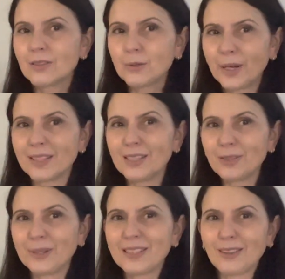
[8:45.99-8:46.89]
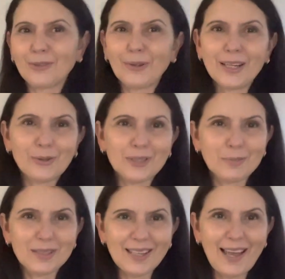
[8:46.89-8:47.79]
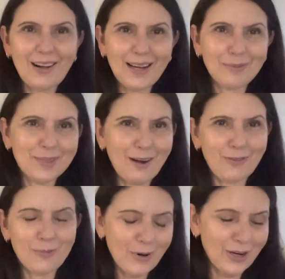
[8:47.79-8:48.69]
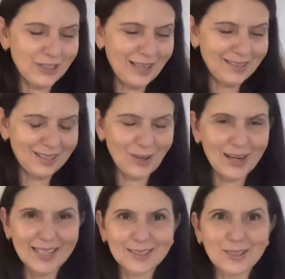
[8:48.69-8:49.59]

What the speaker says: 2023 Christmas cow comes out from Crochet Society.